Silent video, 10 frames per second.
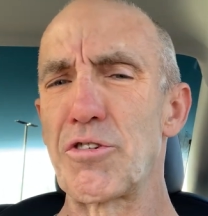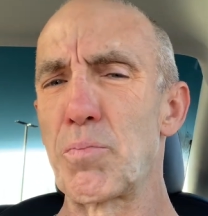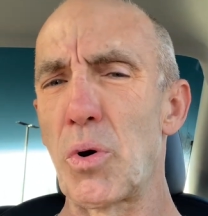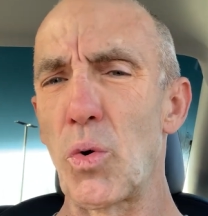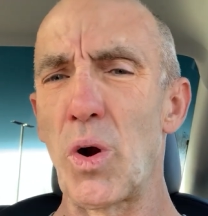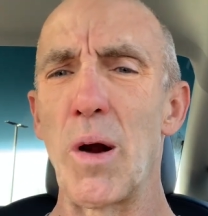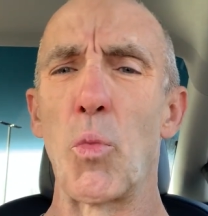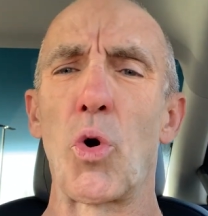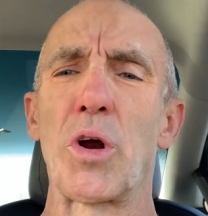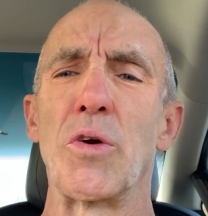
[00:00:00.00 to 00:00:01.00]
program
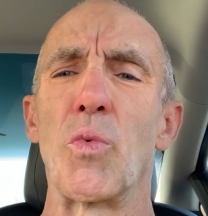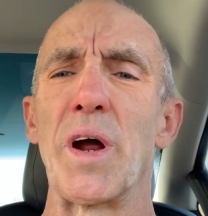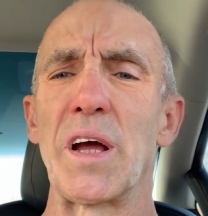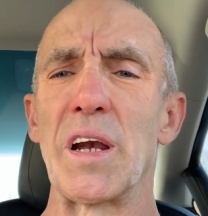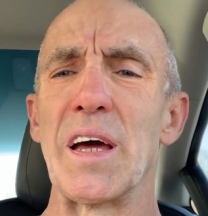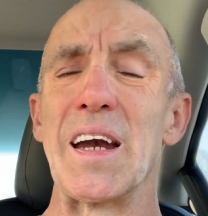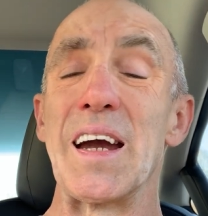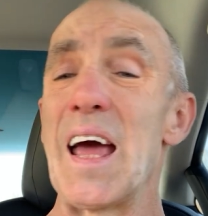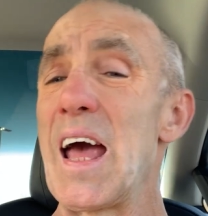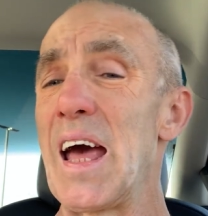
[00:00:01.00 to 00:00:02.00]
work in
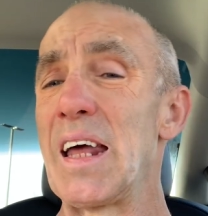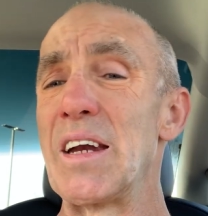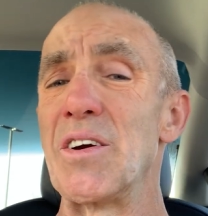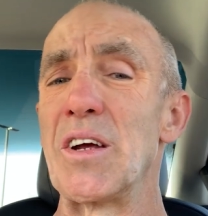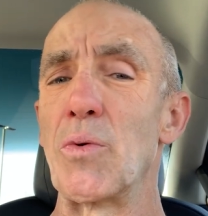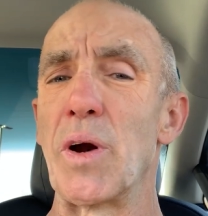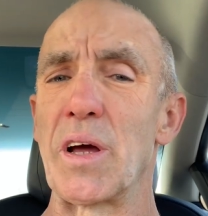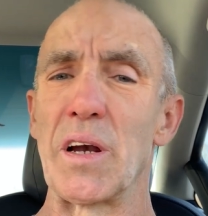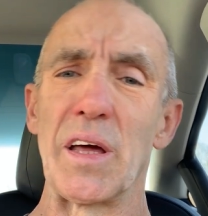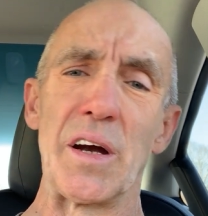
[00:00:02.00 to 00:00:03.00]
regulated and in
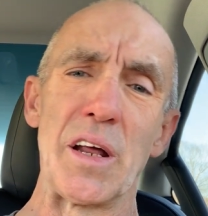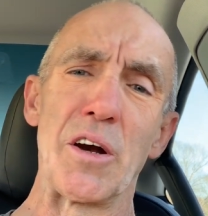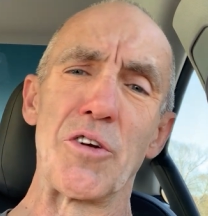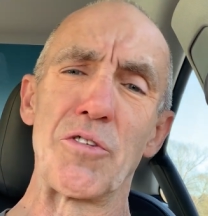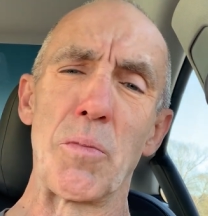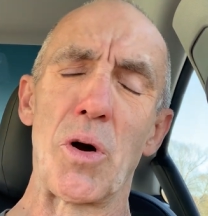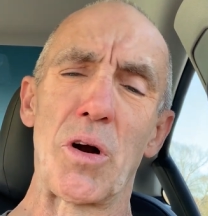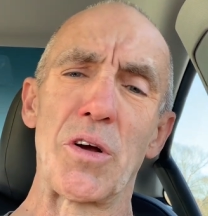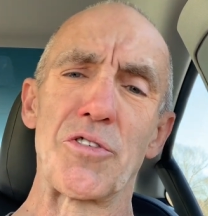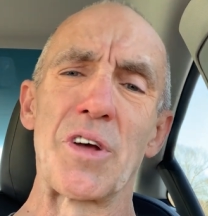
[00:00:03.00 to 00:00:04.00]
deregulated energy
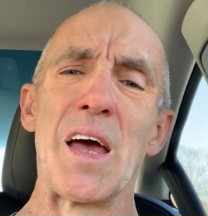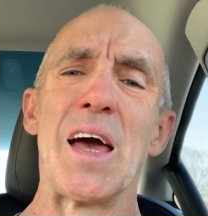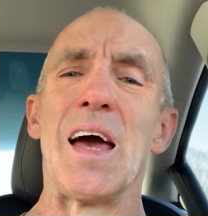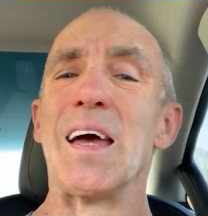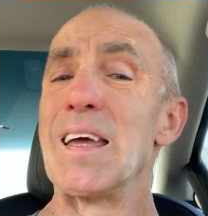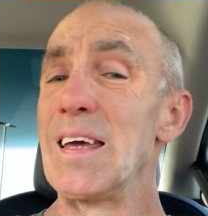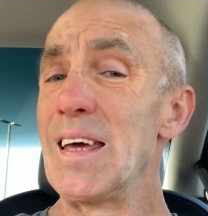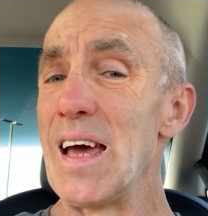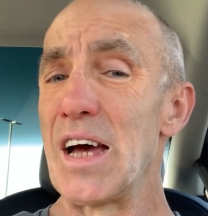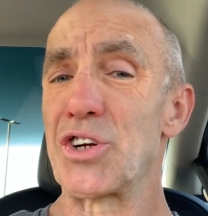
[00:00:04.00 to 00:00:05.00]
markets?
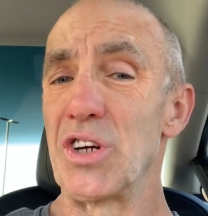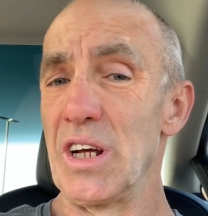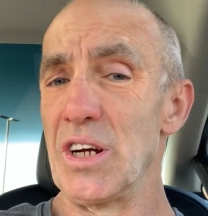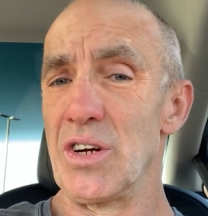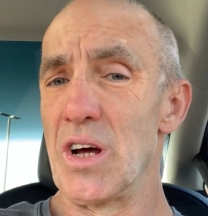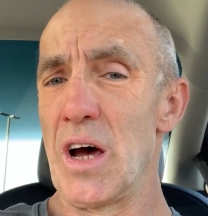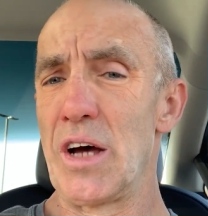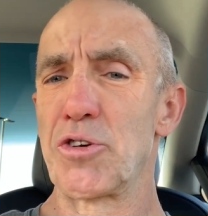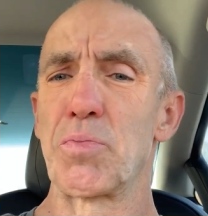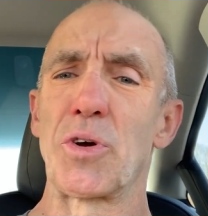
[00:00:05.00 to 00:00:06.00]
Yes, it
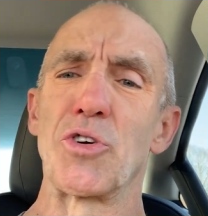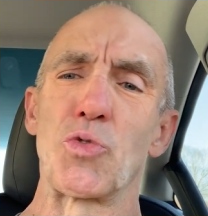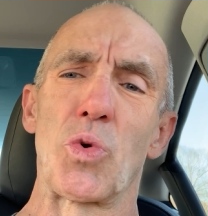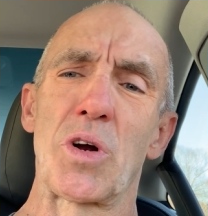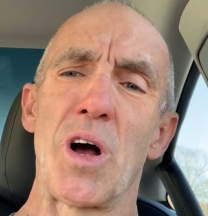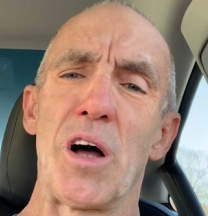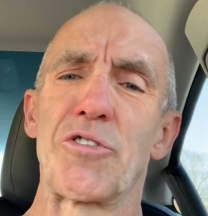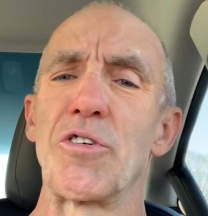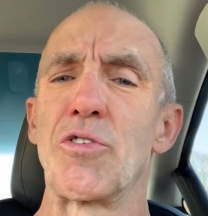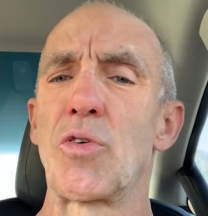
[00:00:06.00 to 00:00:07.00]
does, because we're
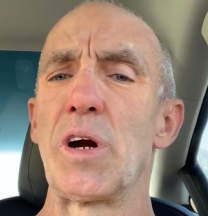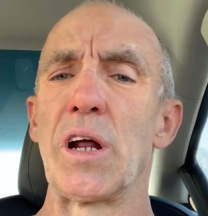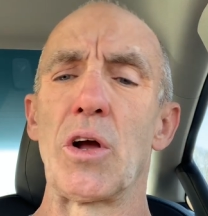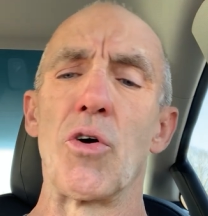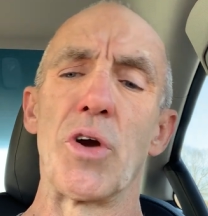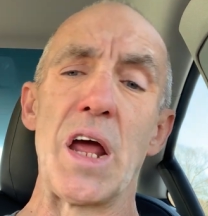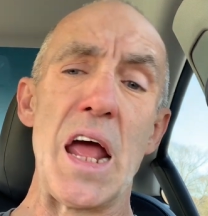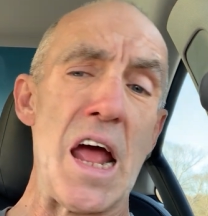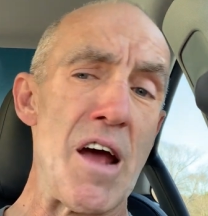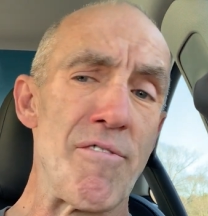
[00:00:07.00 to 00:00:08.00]
concentrating on
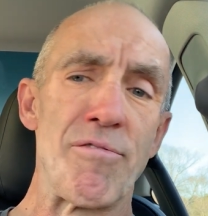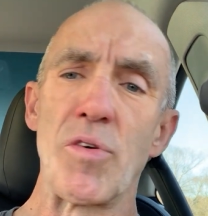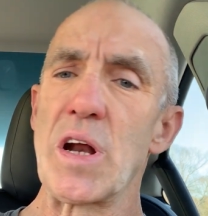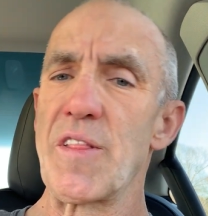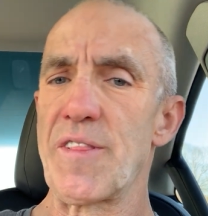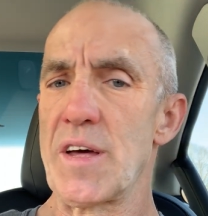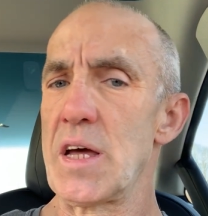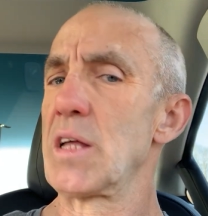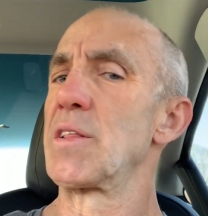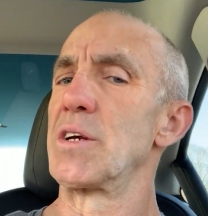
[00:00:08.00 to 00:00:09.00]

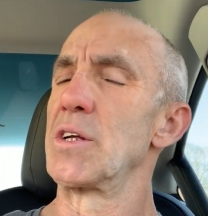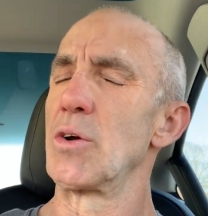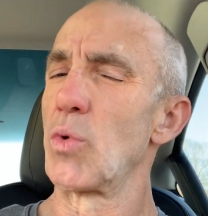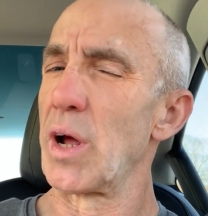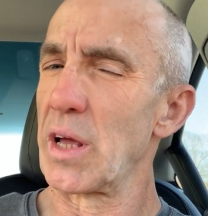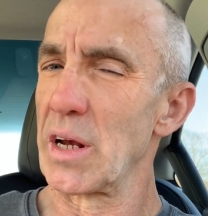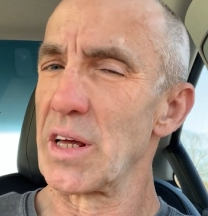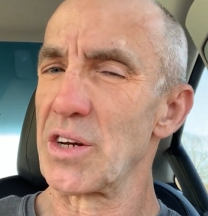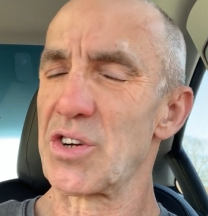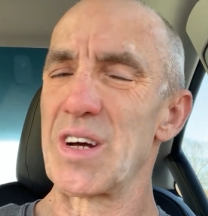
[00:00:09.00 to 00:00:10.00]
everything, the
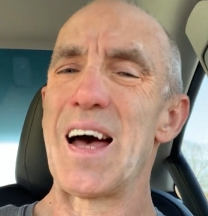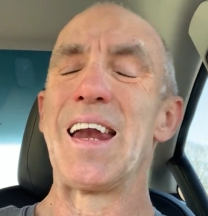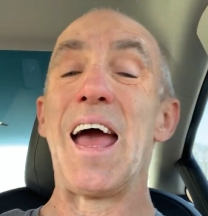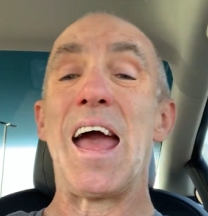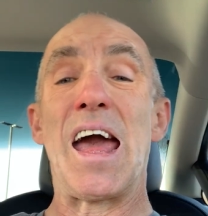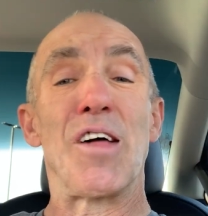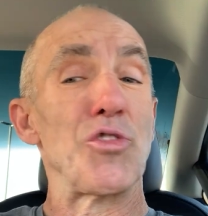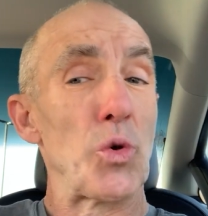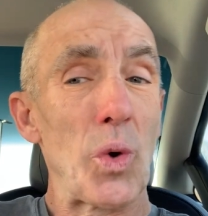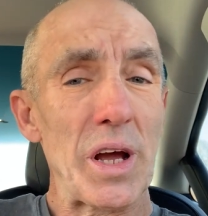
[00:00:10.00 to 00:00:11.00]
deregulated side
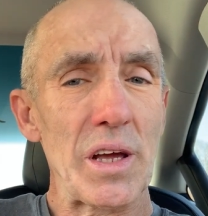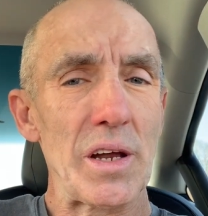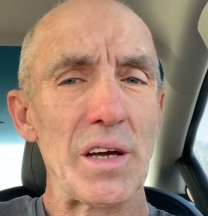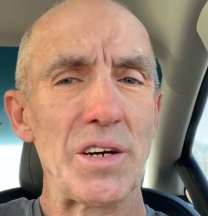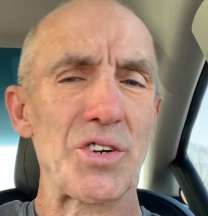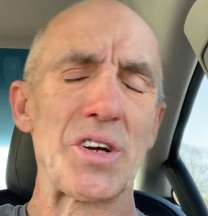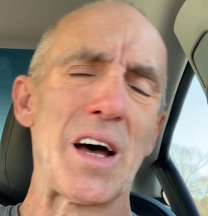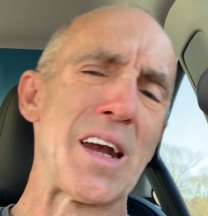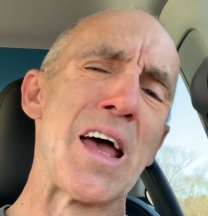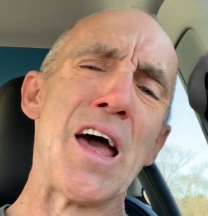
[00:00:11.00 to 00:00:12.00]
and the regulated
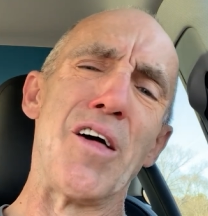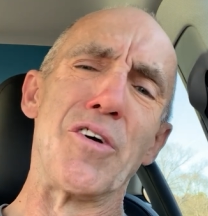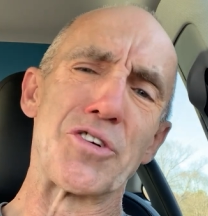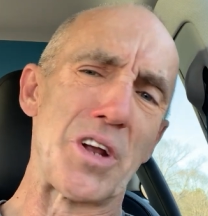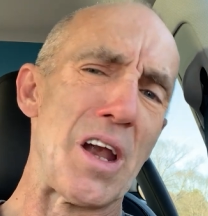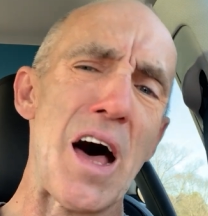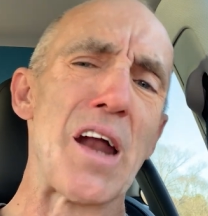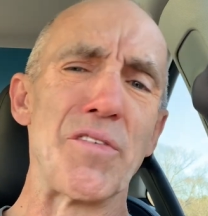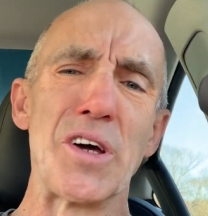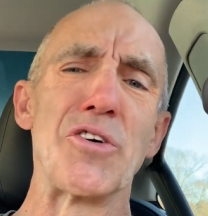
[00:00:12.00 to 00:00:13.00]
side. There's a
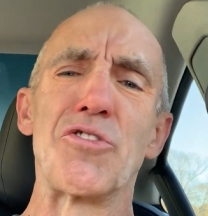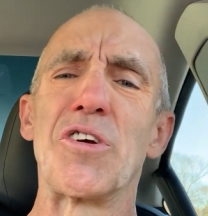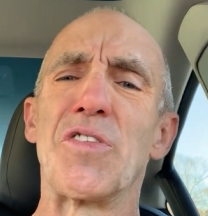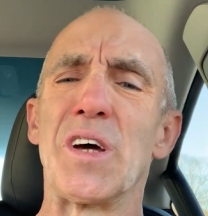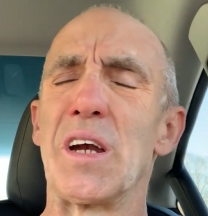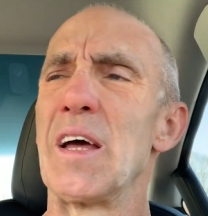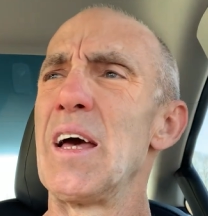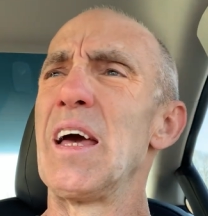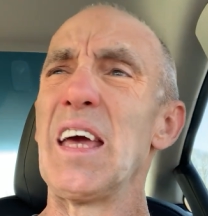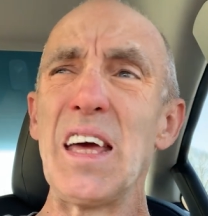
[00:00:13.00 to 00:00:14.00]
lot of energy that,
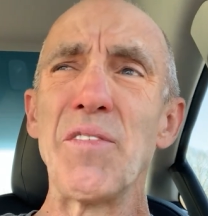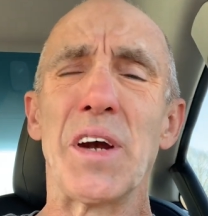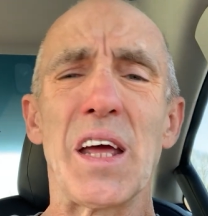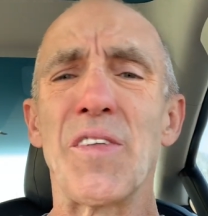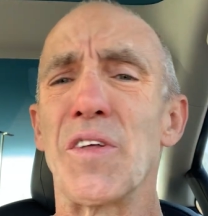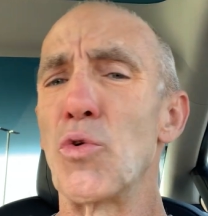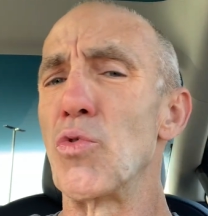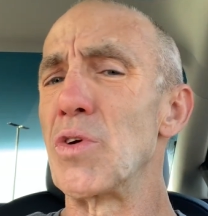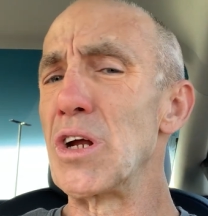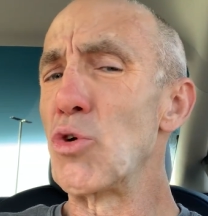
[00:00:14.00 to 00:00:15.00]
even in the
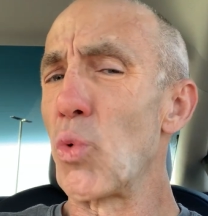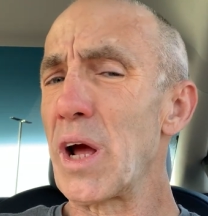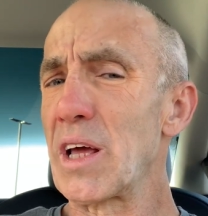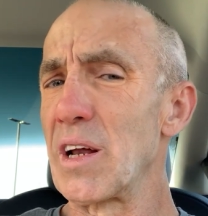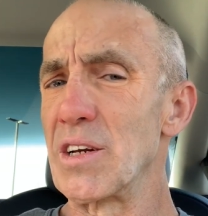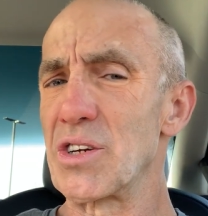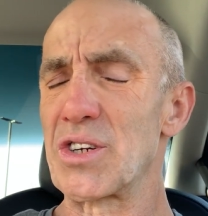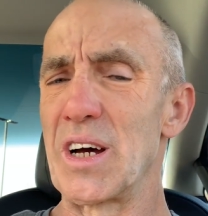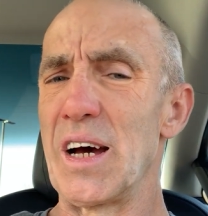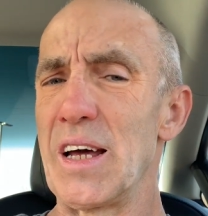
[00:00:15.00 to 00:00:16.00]
deregulated
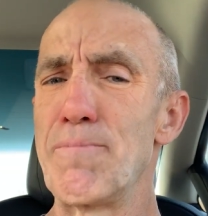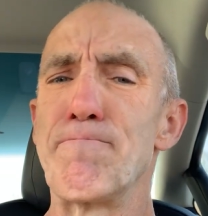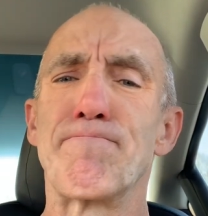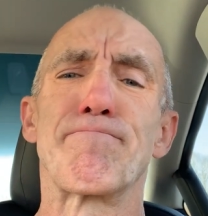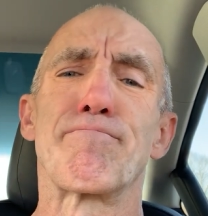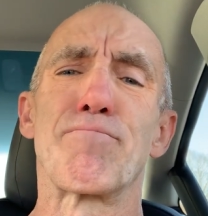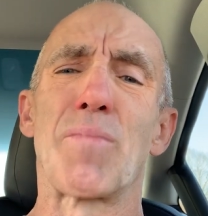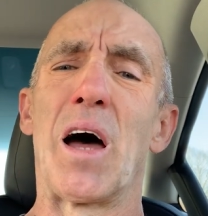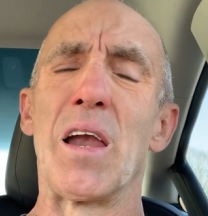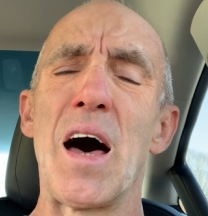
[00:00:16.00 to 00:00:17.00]
side,
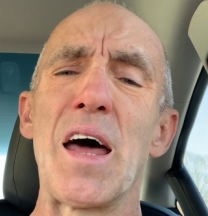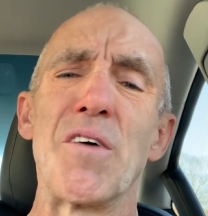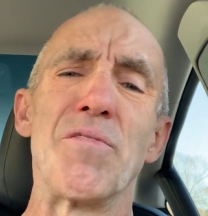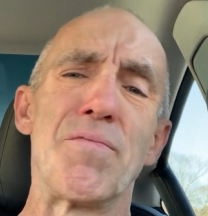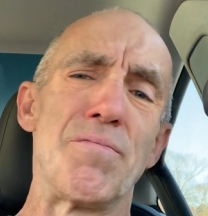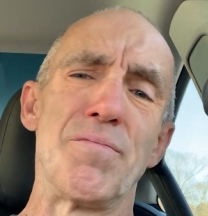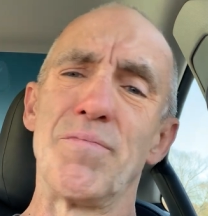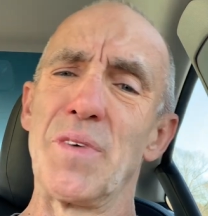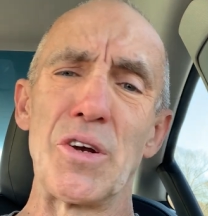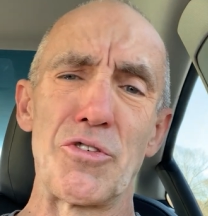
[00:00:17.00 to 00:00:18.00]
a lot of
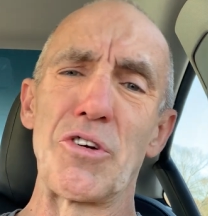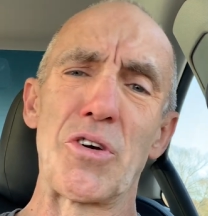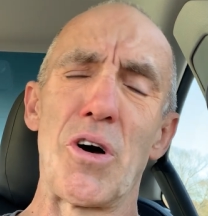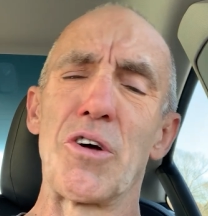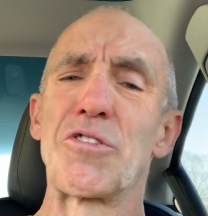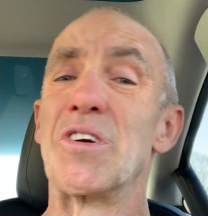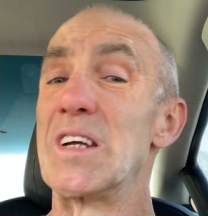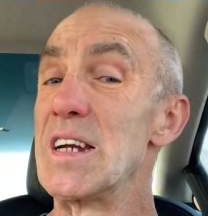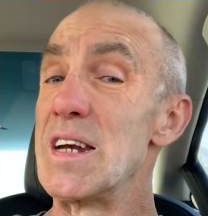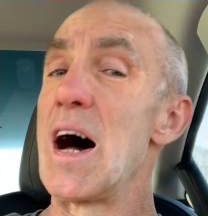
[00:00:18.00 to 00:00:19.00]
energy costs
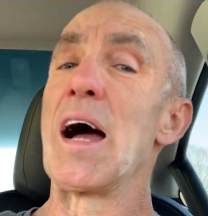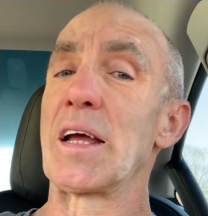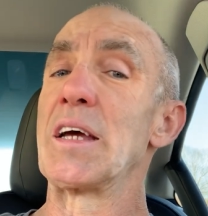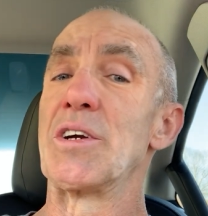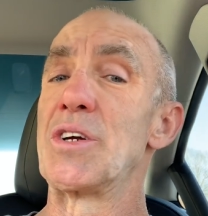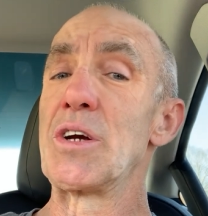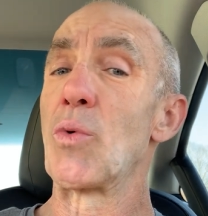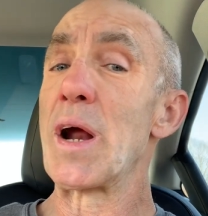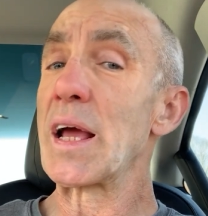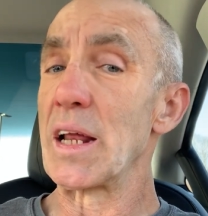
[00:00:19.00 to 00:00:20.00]
did not get
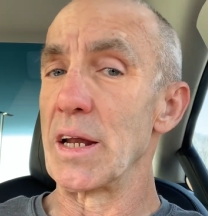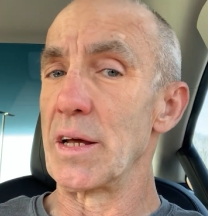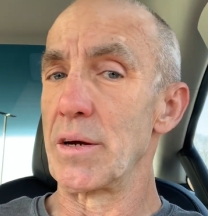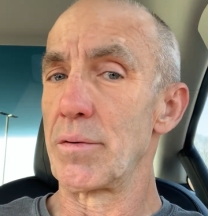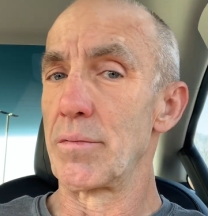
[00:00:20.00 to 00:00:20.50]
deregulated.